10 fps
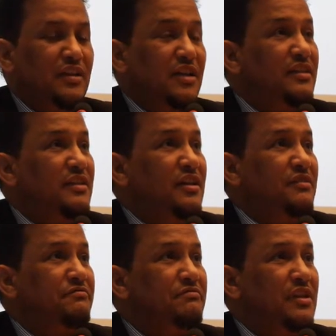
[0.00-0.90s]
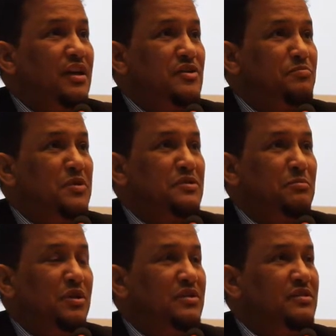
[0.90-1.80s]
a thief, there is
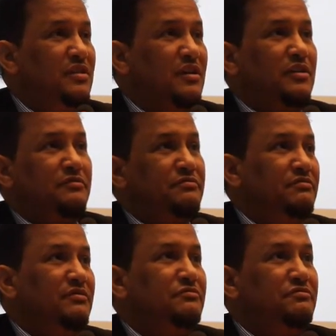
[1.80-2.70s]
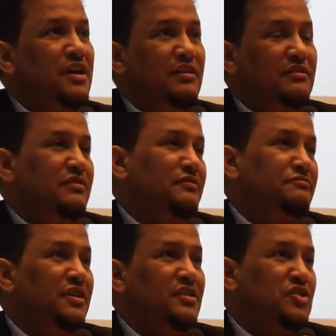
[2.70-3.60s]
possibility of
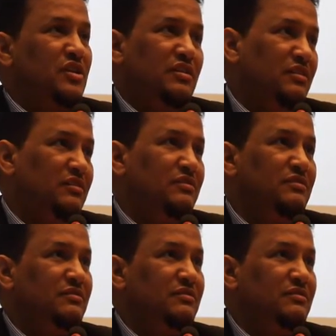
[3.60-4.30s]
financial